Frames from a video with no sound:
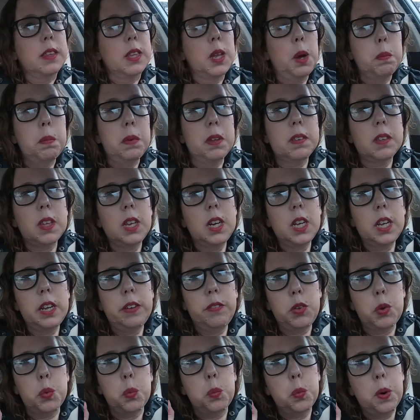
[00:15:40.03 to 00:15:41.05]
So I'm just gonna
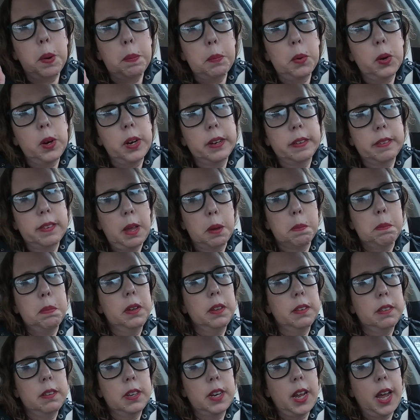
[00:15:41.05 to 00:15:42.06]
give you one more
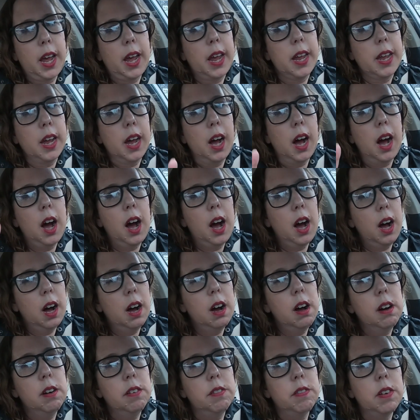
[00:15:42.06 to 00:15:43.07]
example today
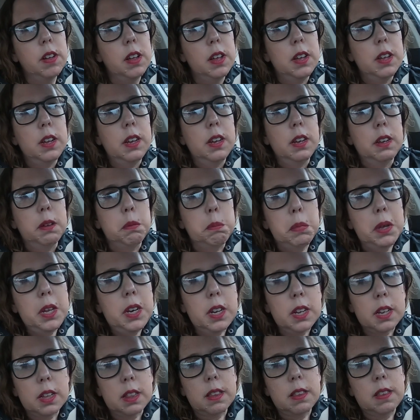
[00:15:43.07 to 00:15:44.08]
of
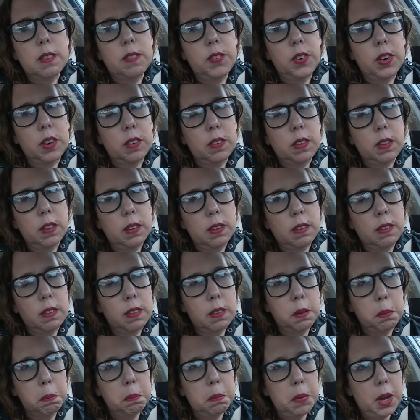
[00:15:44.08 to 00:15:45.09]
minutes
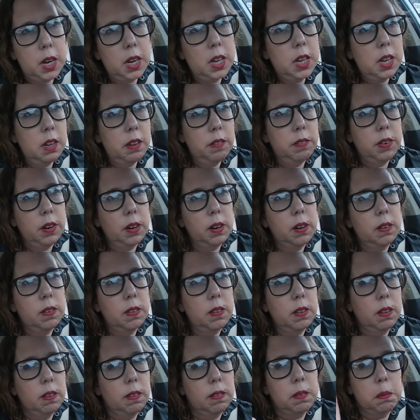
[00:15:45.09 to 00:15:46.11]
versus money
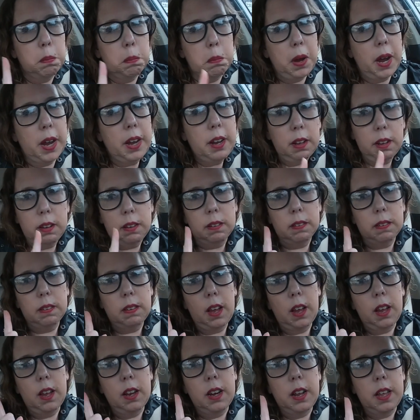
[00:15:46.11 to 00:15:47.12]
versus miles
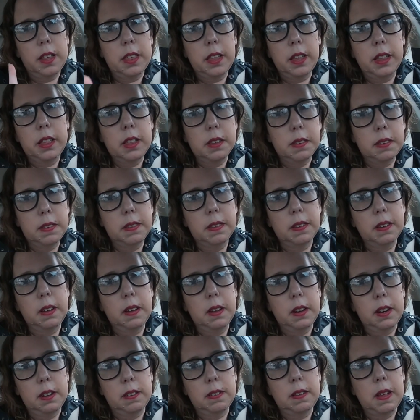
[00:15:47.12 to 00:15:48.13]
and I think this is a
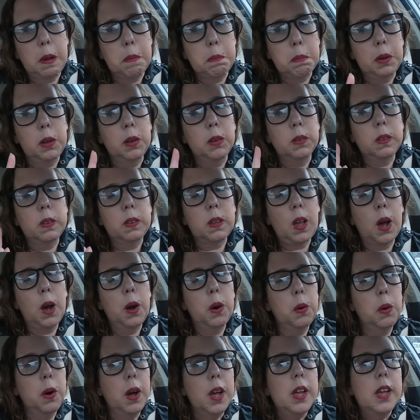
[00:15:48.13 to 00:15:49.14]
good example.
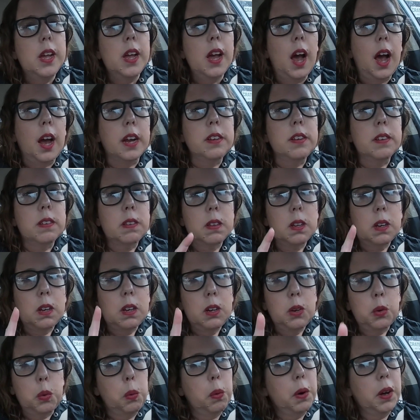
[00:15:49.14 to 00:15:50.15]
So I just took
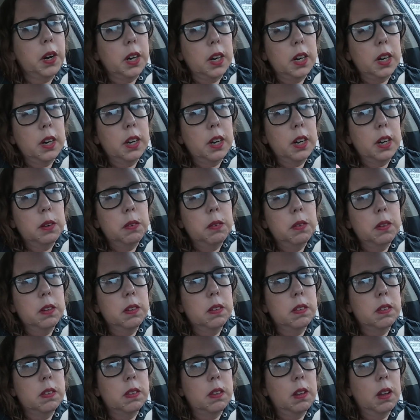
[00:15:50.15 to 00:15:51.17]
an order, it was